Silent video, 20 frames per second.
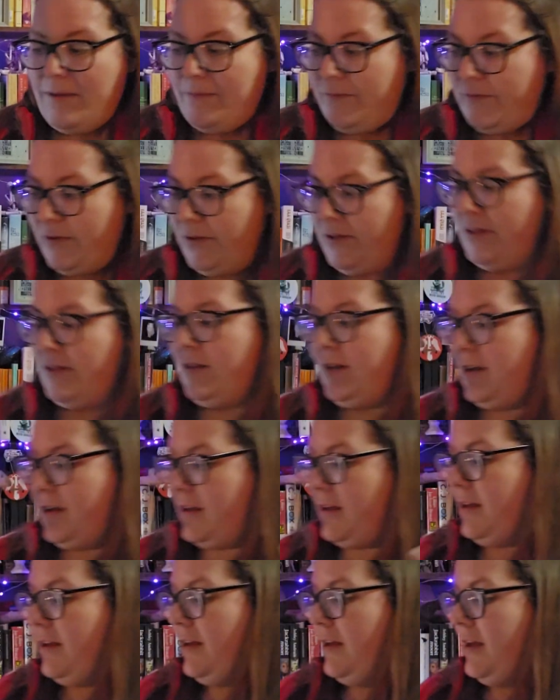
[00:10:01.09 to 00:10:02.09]
I'm feeling
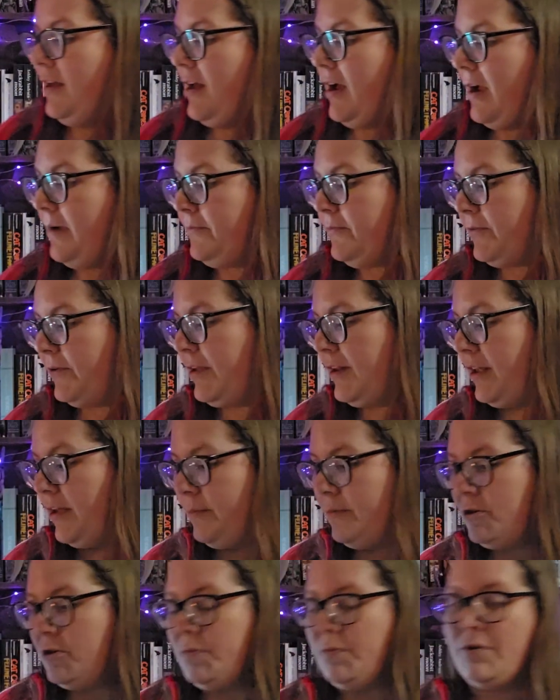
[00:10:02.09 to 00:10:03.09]
like I'm forgetting a
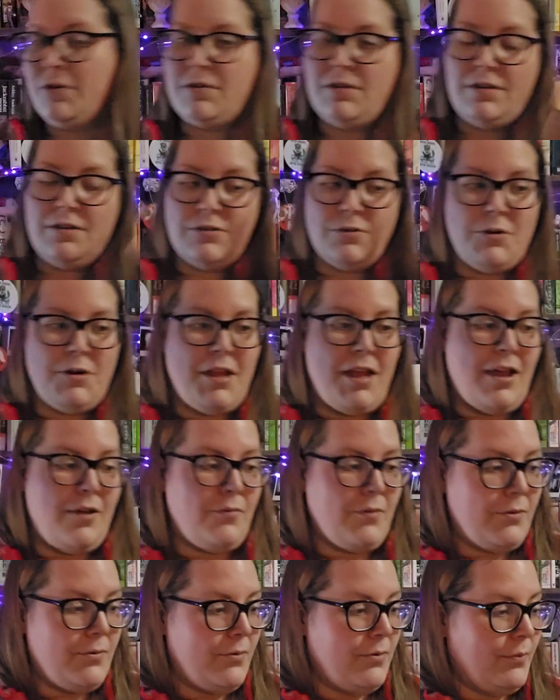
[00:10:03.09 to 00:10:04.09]
bunch of books and it's already
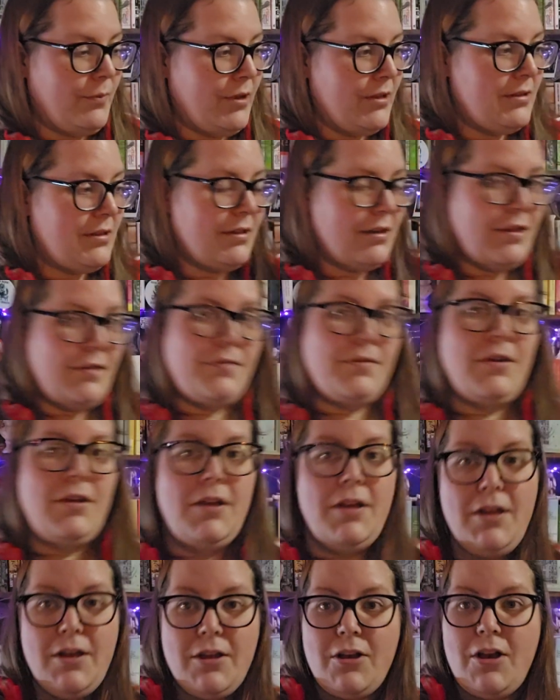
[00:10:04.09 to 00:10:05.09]
halfway through the month and I've
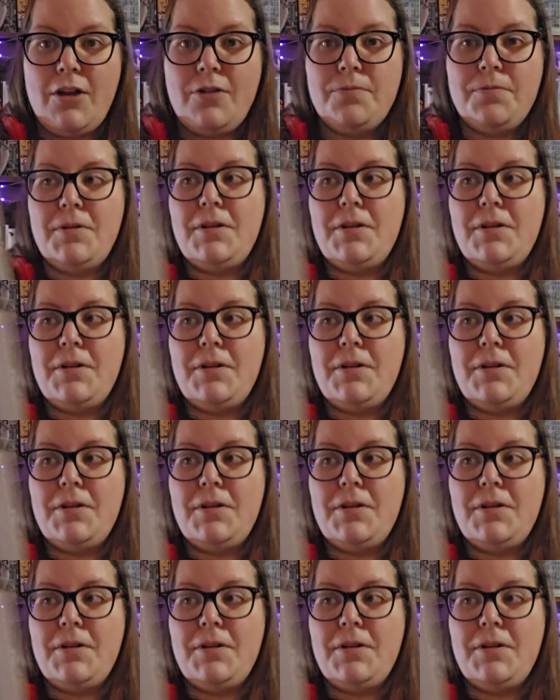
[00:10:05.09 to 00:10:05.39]
got to